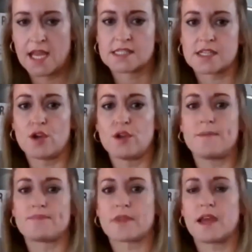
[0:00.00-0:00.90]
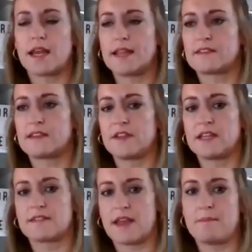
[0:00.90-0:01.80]
So let's give an
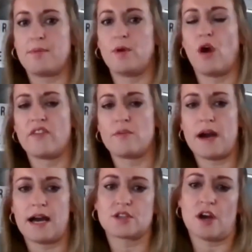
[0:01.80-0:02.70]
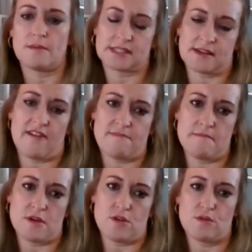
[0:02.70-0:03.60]
example of a part-time staff
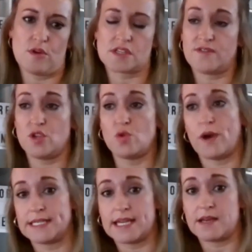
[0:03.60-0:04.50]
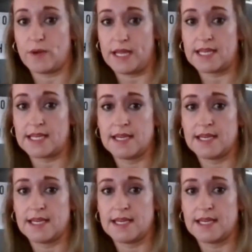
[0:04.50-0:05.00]
member who works for you 1 day a week.